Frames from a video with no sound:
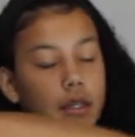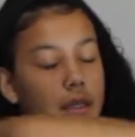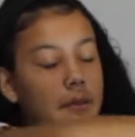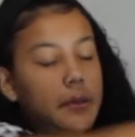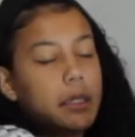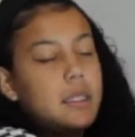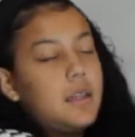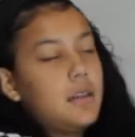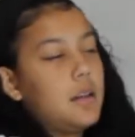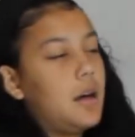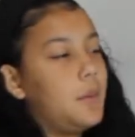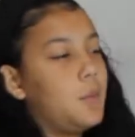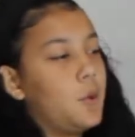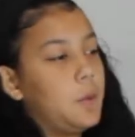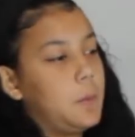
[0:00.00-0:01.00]
And I'm getting a
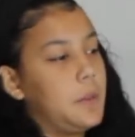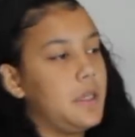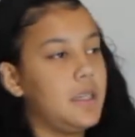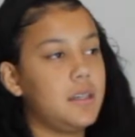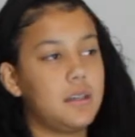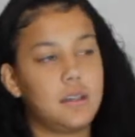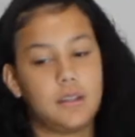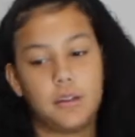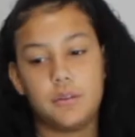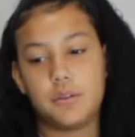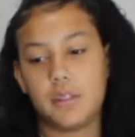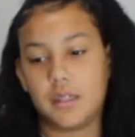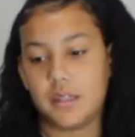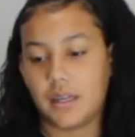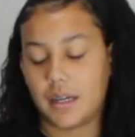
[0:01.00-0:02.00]
lot more pink
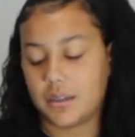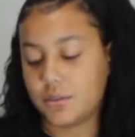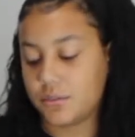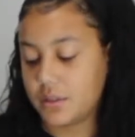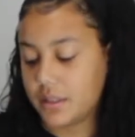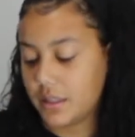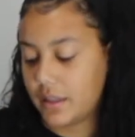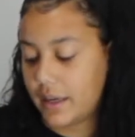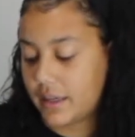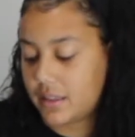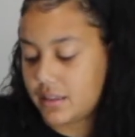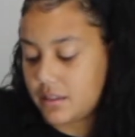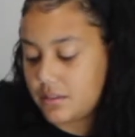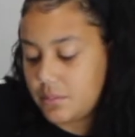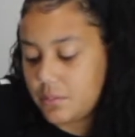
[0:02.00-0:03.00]
clothing. I don't really
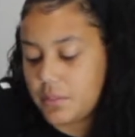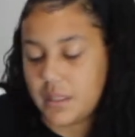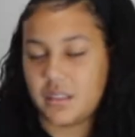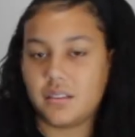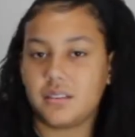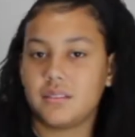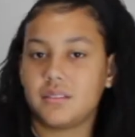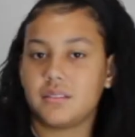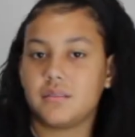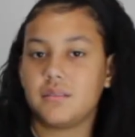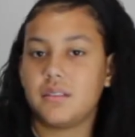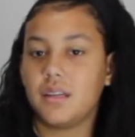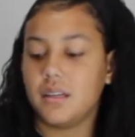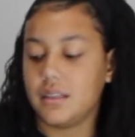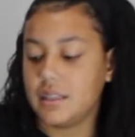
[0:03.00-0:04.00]
like pink
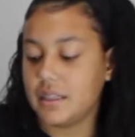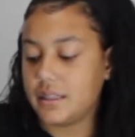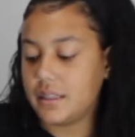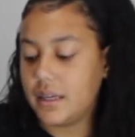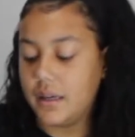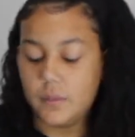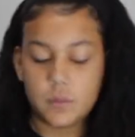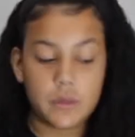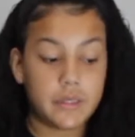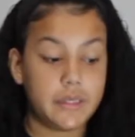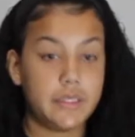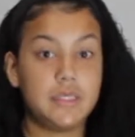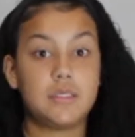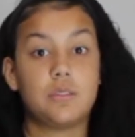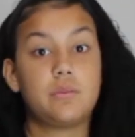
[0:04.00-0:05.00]
like that, but
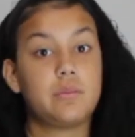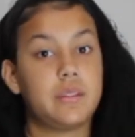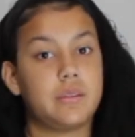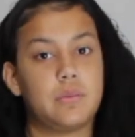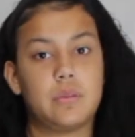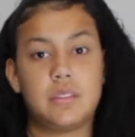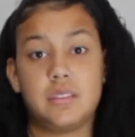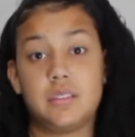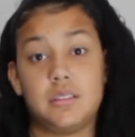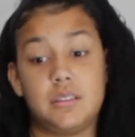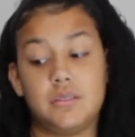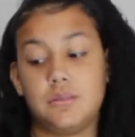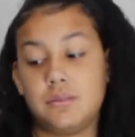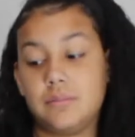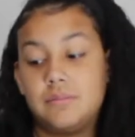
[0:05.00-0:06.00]
these are like really
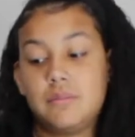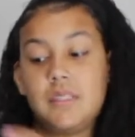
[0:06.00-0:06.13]
cute.